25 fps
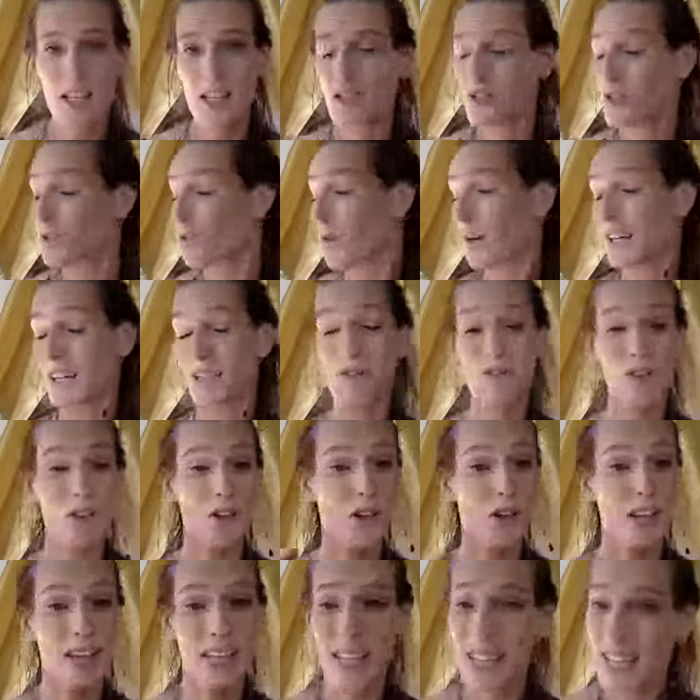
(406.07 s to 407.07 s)
to even
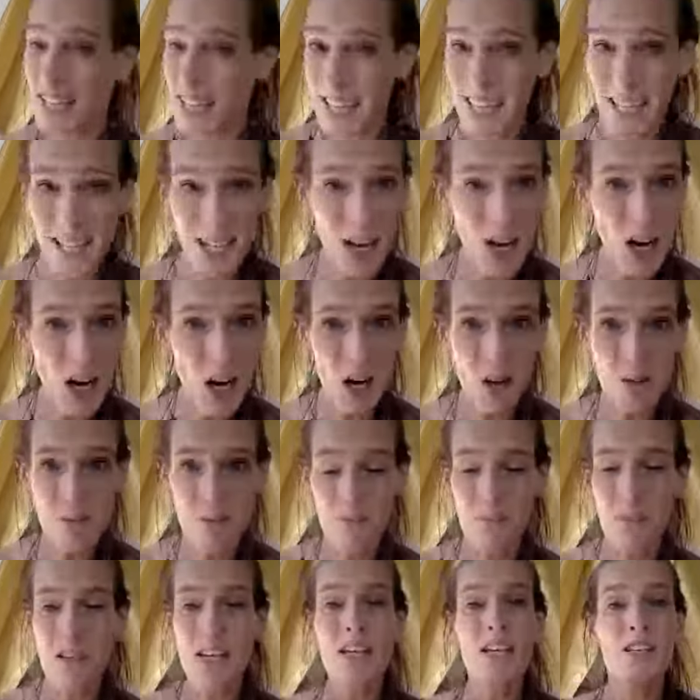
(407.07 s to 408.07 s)
our
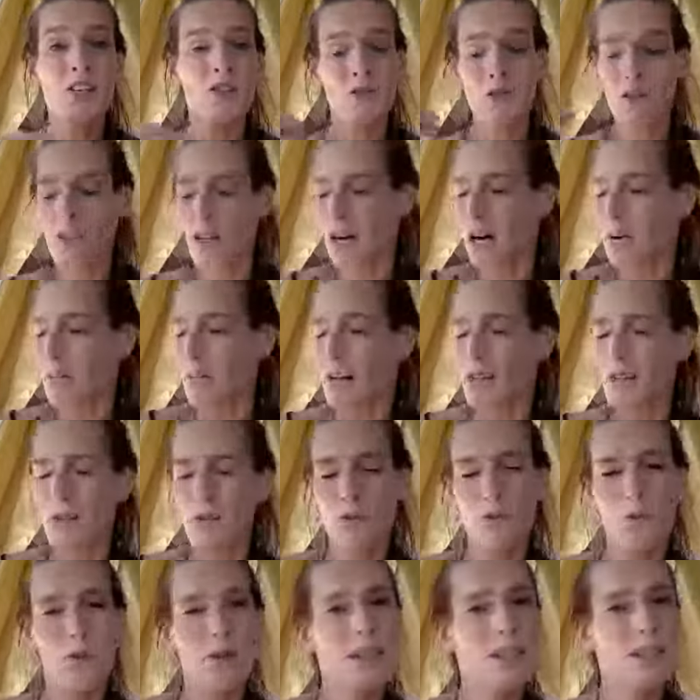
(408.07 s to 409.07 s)
income, to the amount
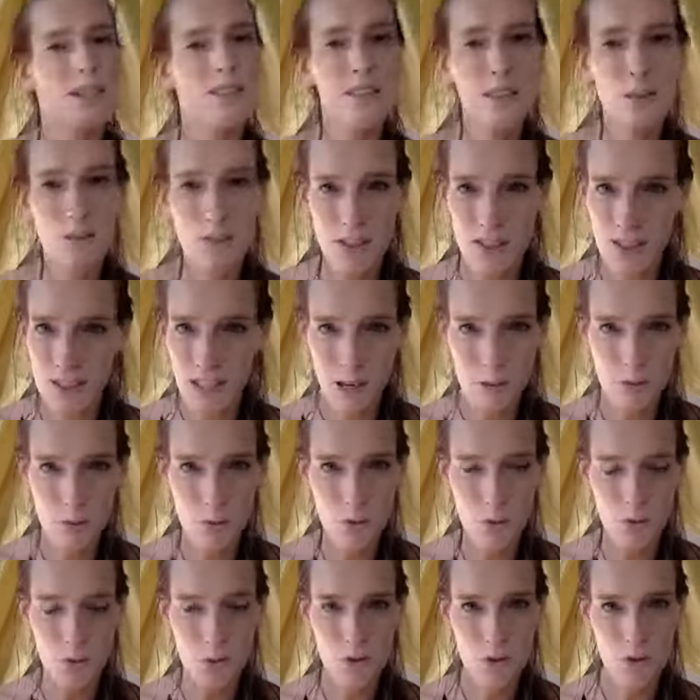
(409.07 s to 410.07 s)
of creativity that
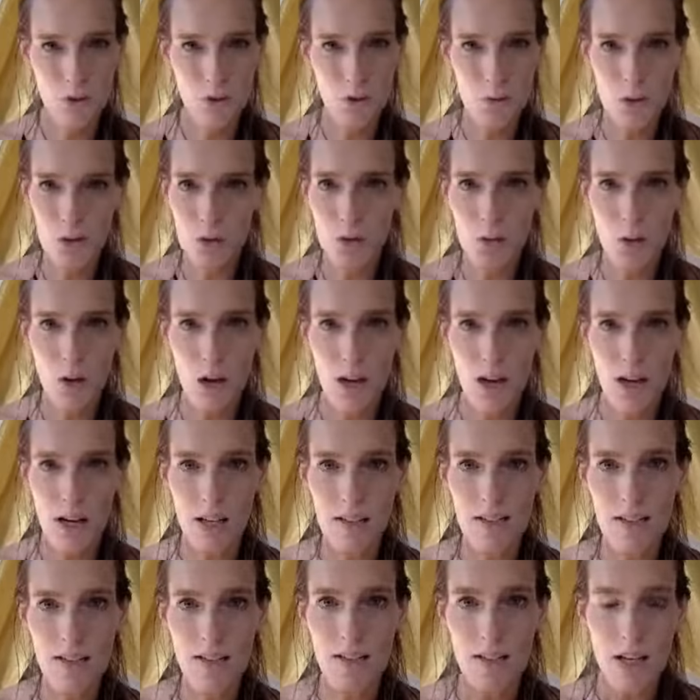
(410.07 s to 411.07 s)
moves through
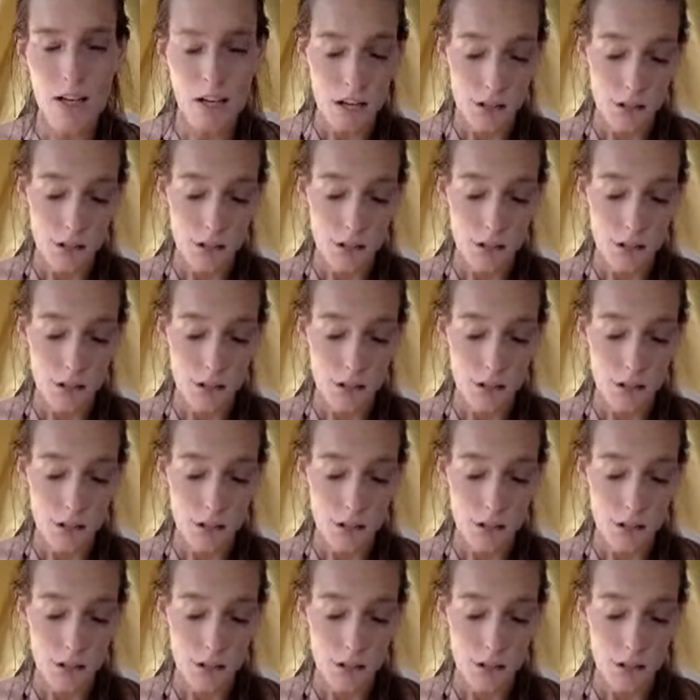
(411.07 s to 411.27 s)
us,